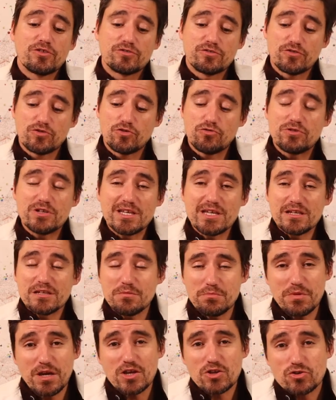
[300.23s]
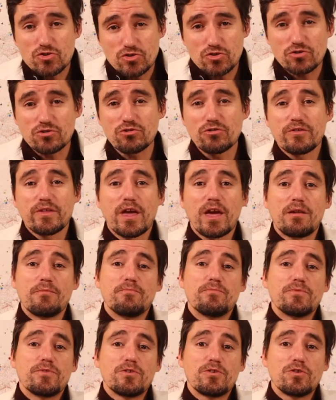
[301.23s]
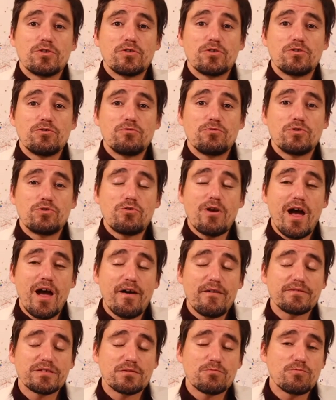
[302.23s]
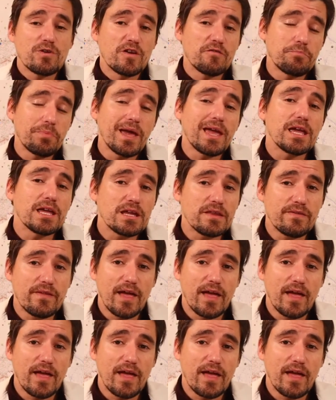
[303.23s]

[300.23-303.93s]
So you need to make sure that you have some way of paying